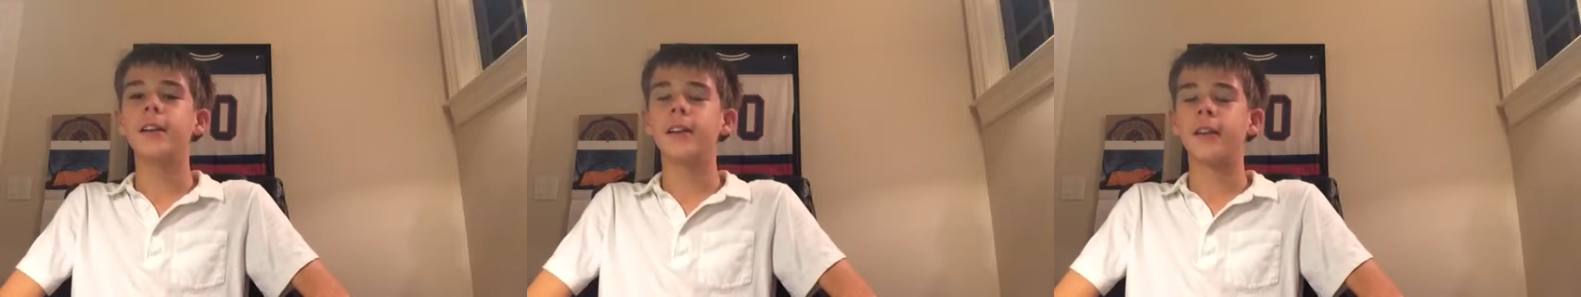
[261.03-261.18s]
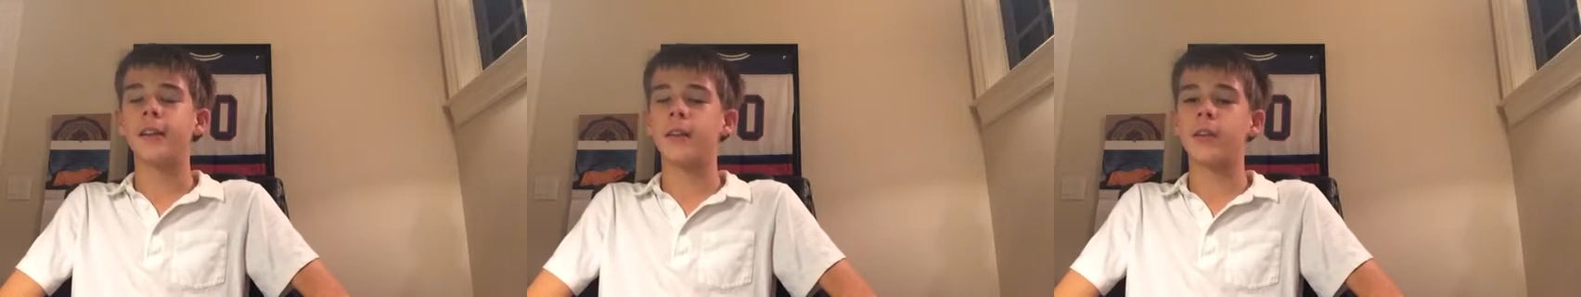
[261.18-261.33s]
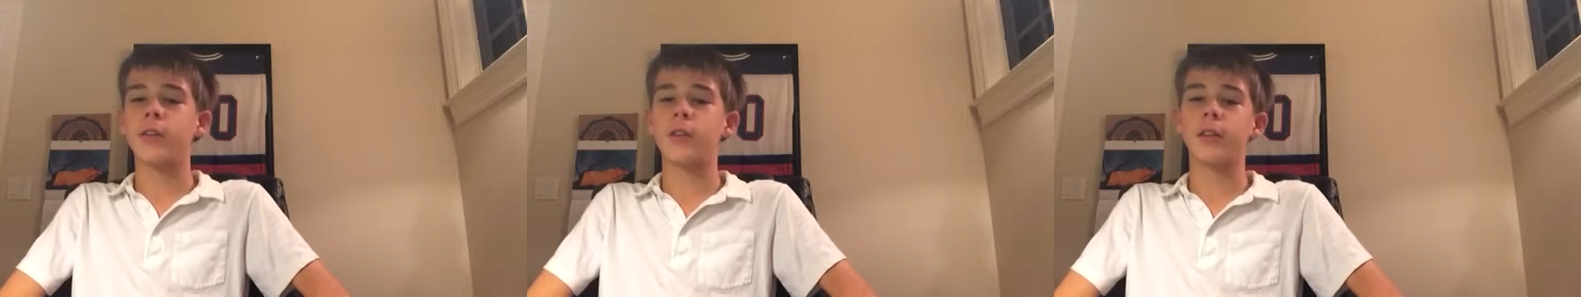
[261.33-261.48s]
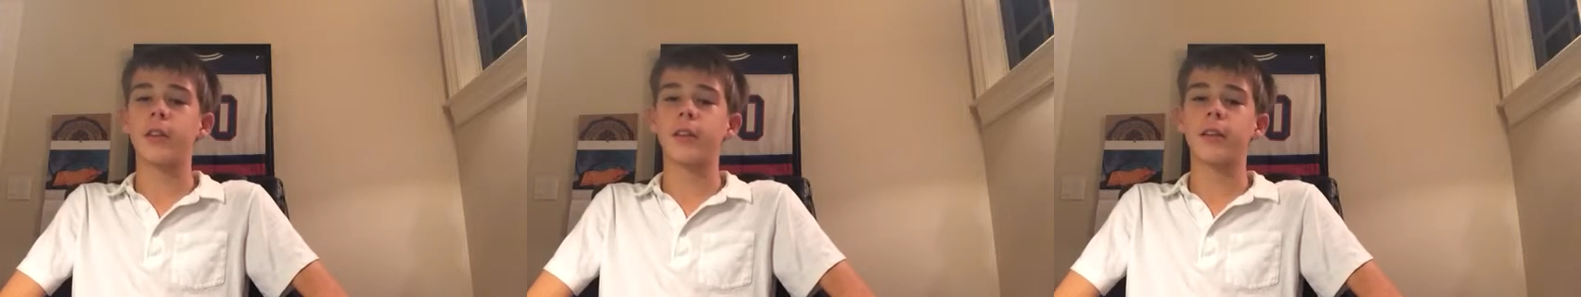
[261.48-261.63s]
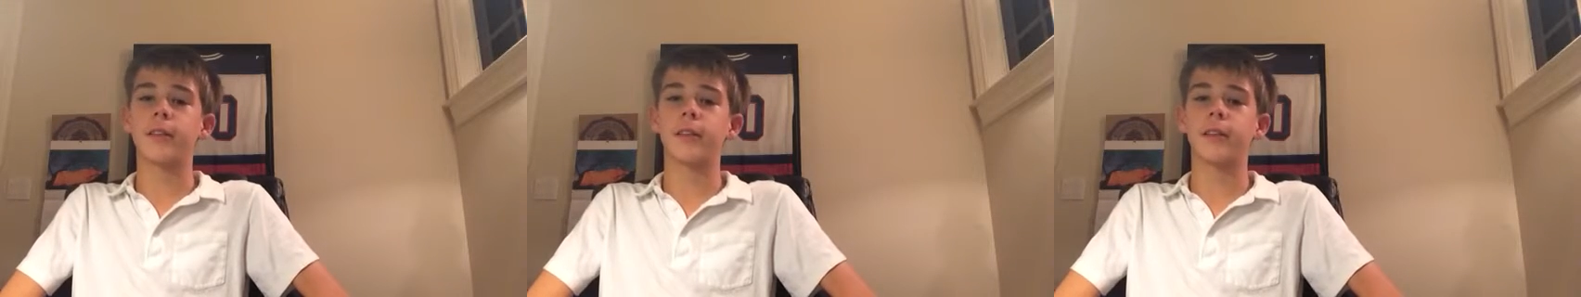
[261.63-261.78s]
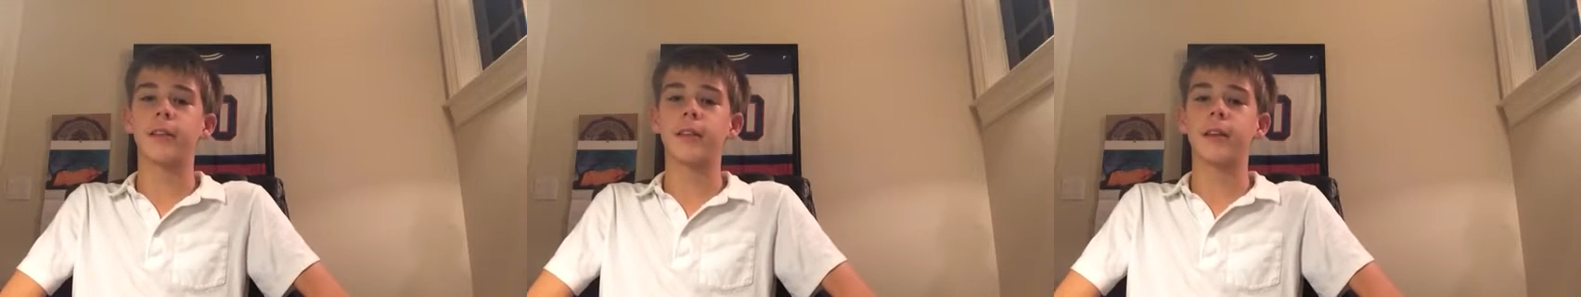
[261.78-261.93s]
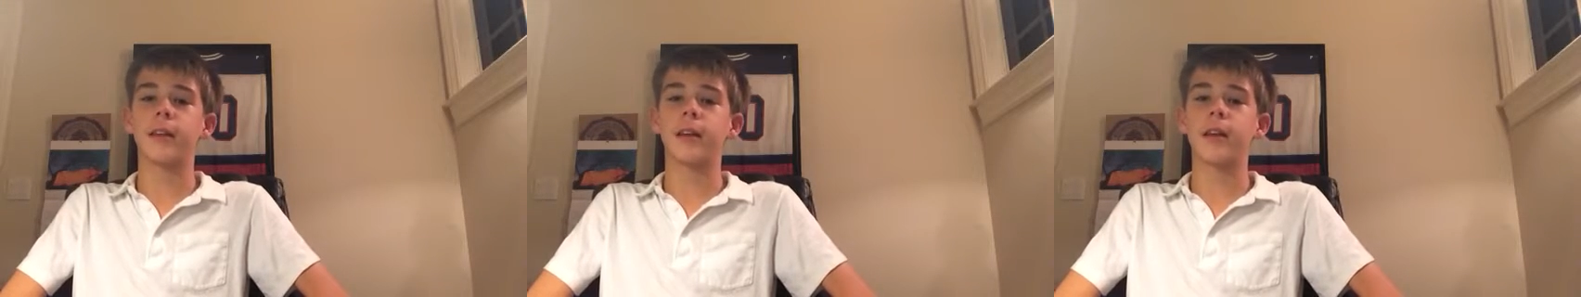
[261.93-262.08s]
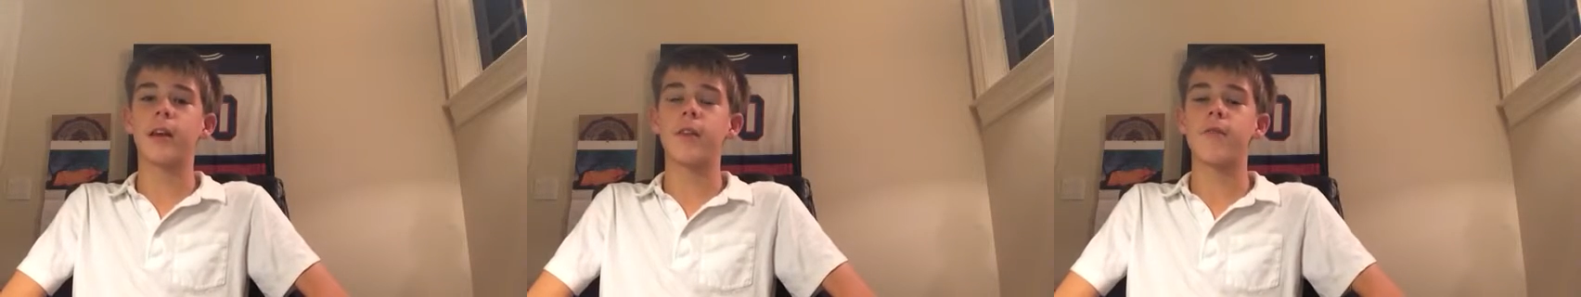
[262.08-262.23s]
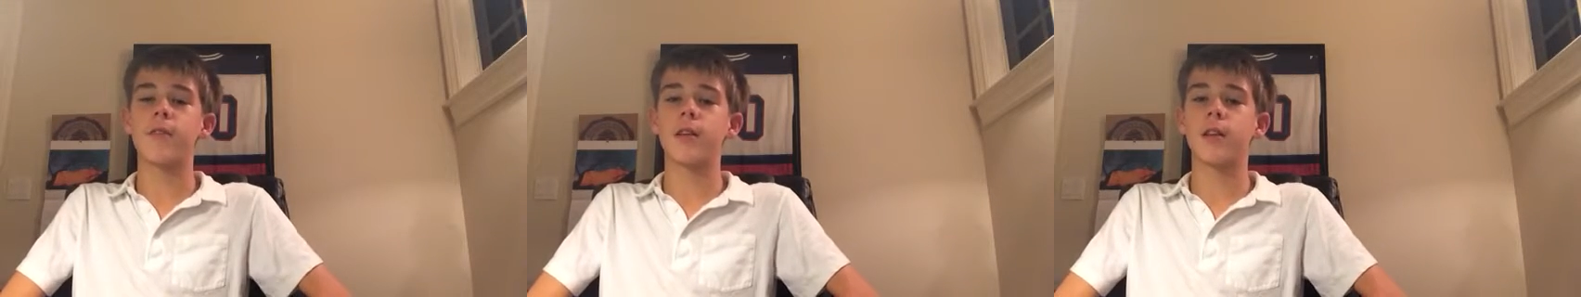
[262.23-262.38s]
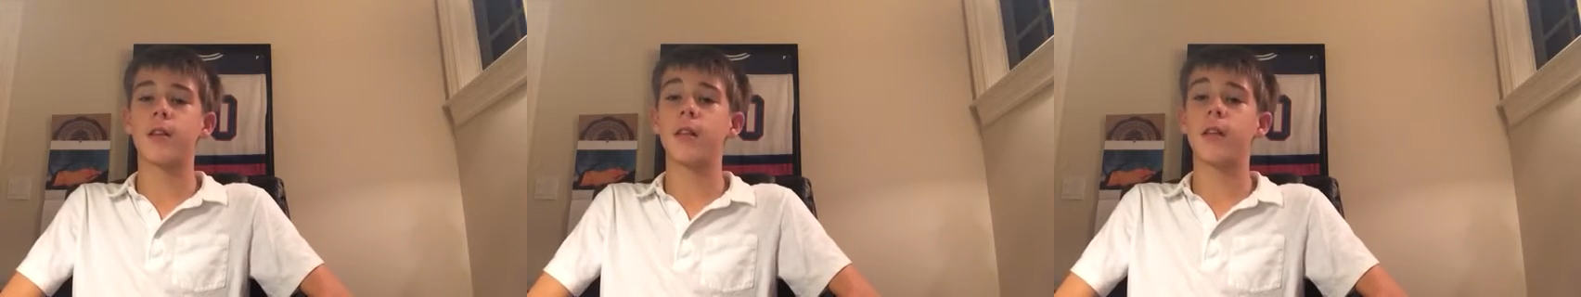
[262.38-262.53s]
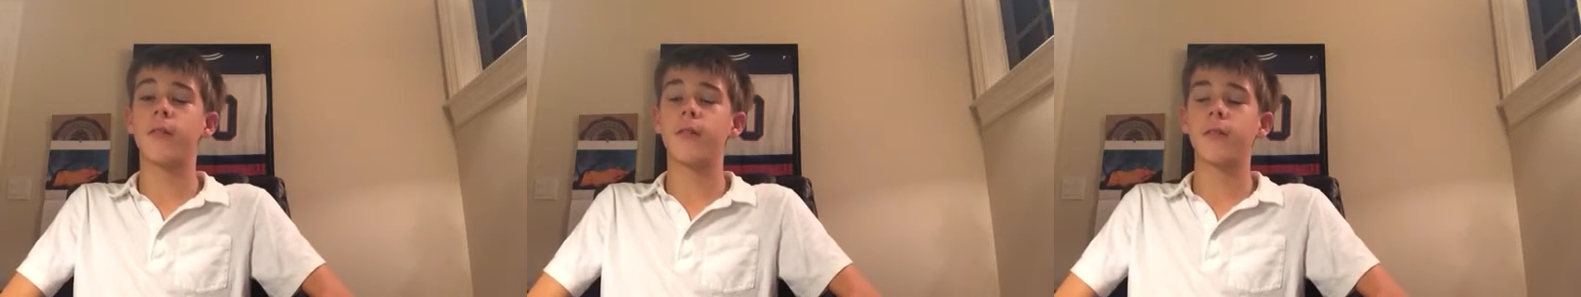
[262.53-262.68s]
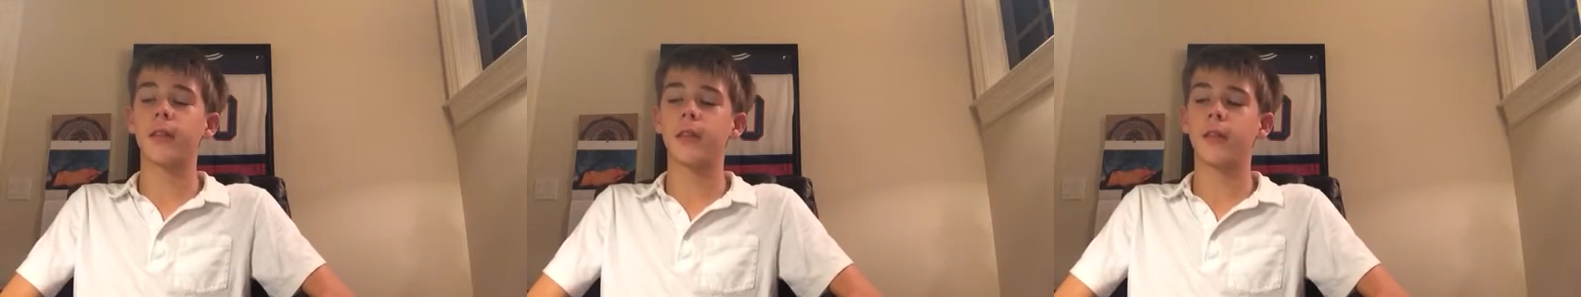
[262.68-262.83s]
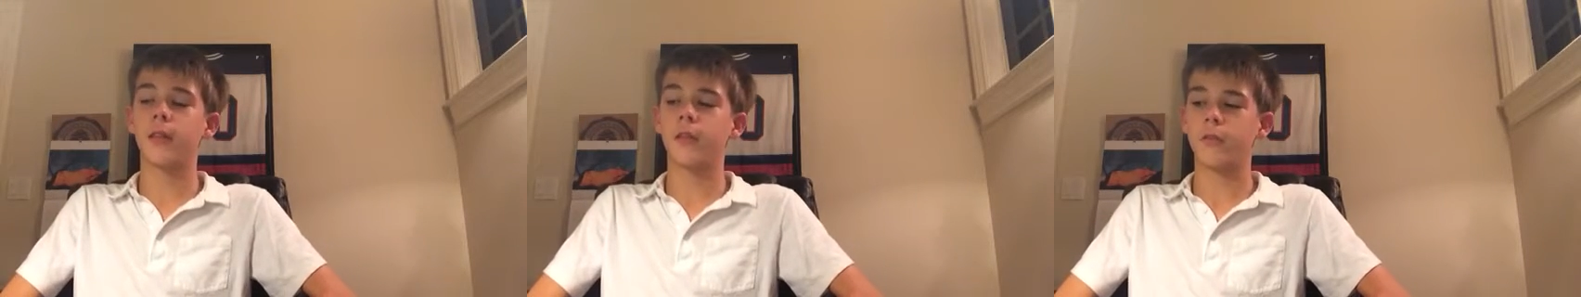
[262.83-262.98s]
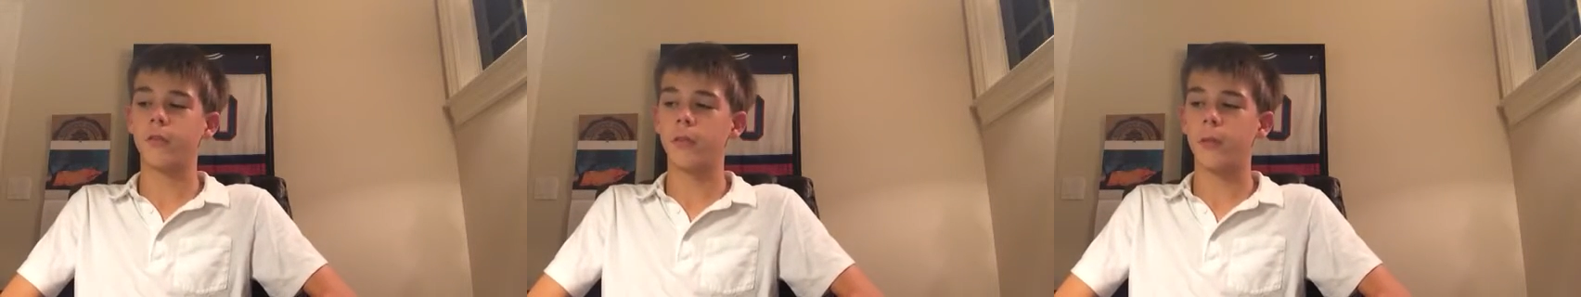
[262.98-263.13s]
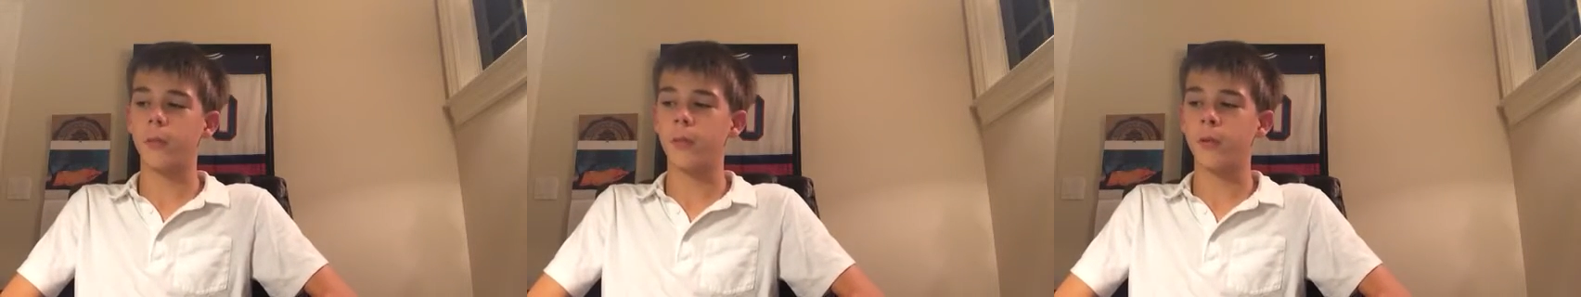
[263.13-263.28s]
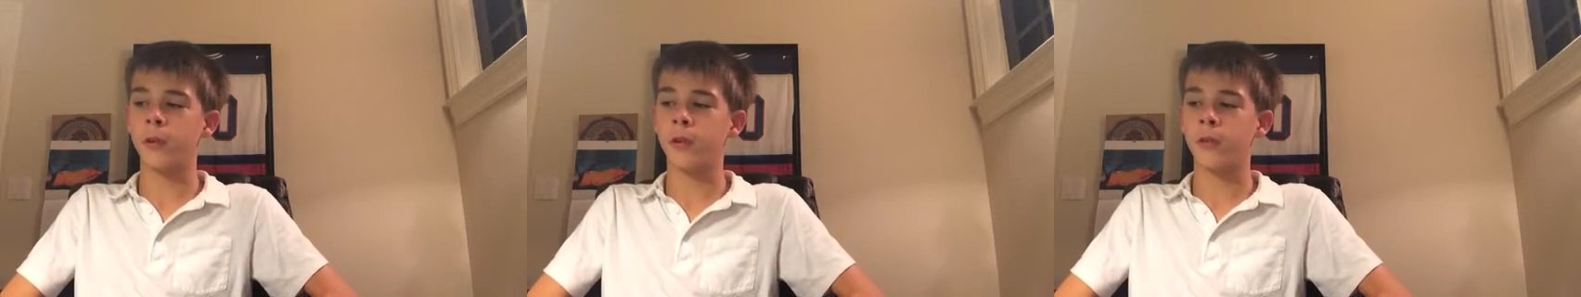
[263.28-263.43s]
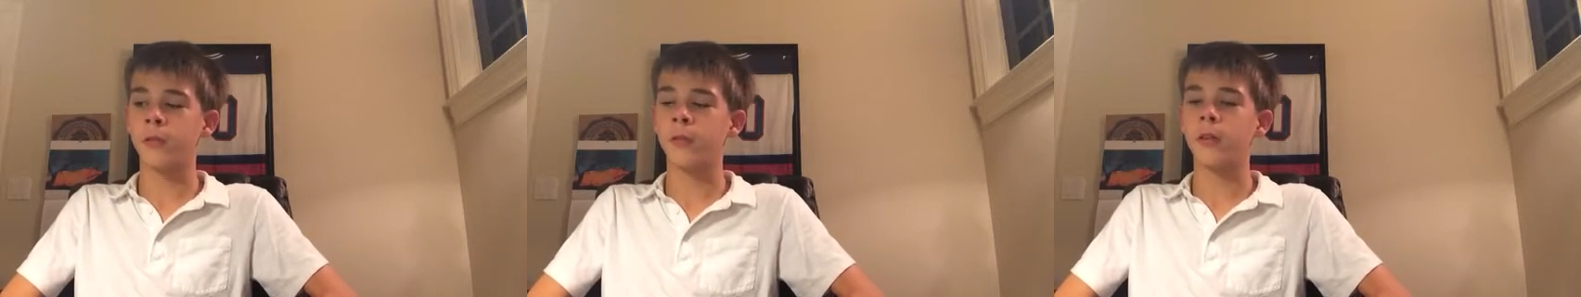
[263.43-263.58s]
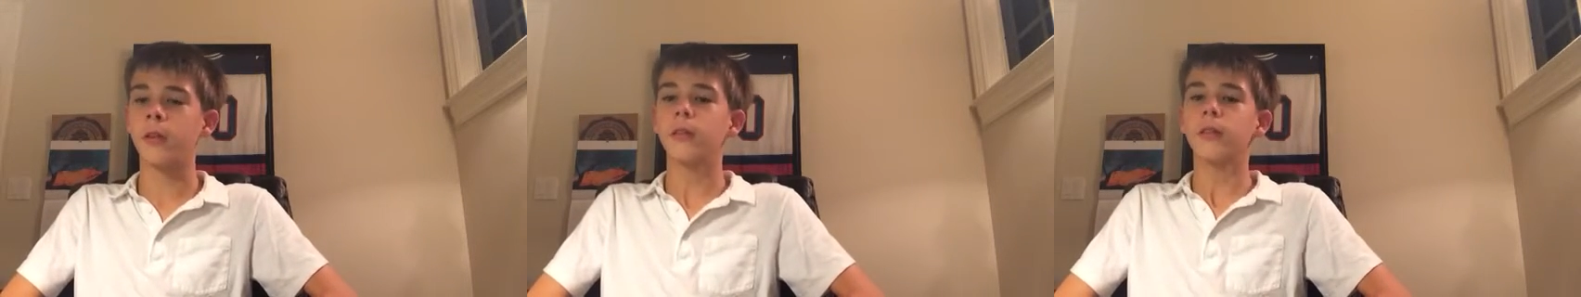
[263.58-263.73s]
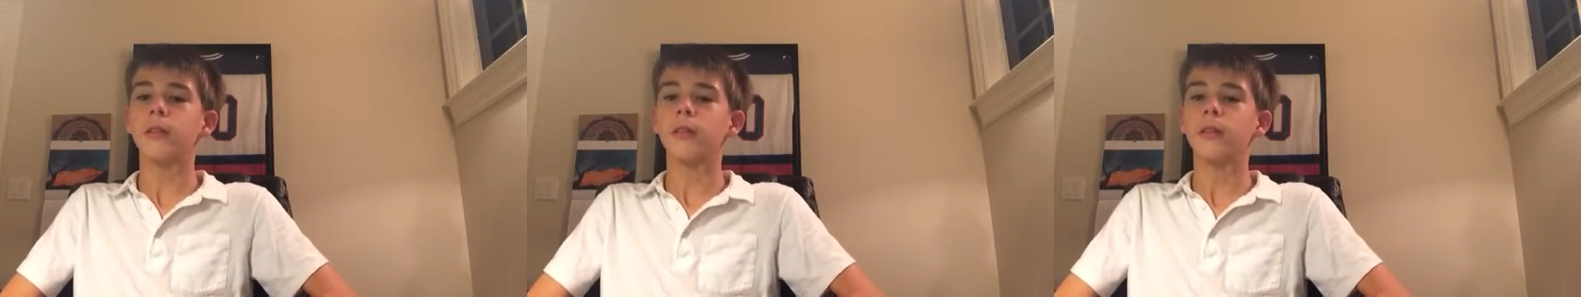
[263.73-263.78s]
The nucleus and DNA fit, and living things reproduce.